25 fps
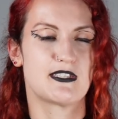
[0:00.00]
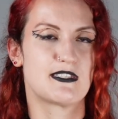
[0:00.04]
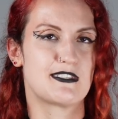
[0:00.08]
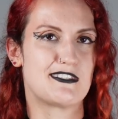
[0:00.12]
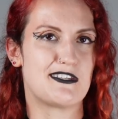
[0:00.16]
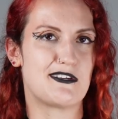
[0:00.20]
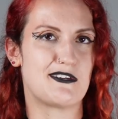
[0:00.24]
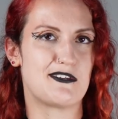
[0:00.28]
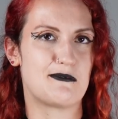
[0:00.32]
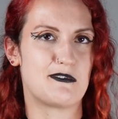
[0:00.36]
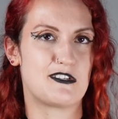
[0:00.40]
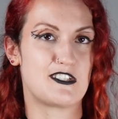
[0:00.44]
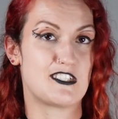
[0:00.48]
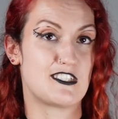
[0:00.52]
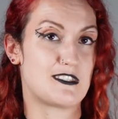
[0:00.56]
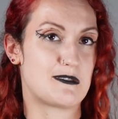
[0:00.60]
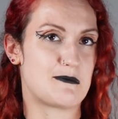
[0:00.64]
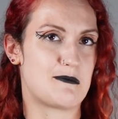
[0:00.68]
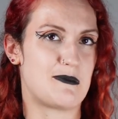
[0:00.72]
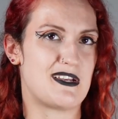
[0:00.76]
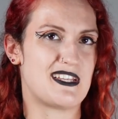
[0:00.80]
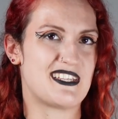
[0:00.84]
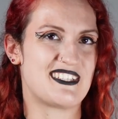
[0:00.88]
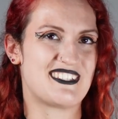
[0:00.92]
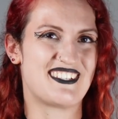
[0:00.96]
So just
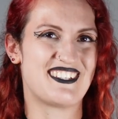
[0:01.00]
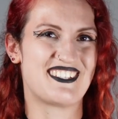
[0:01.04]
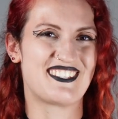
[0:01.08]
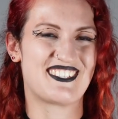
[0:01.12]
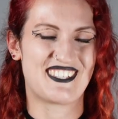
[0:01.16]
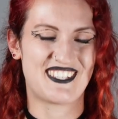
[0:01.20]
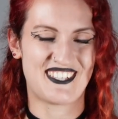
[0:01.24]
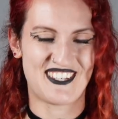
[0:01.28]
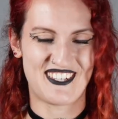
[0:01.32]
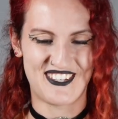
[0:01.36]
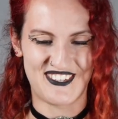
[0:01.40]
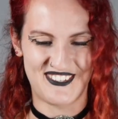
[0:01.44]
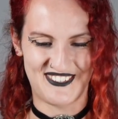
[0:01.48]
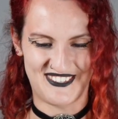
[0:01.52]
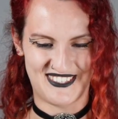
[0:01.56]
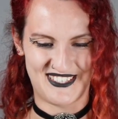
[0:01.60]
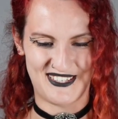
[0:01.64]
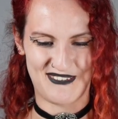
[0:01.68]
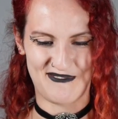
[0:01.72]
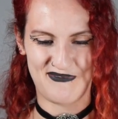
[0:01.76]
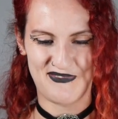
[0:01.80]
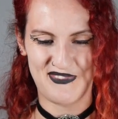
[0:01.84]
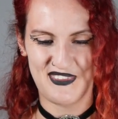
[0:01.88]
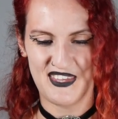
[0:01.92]
please listen closely.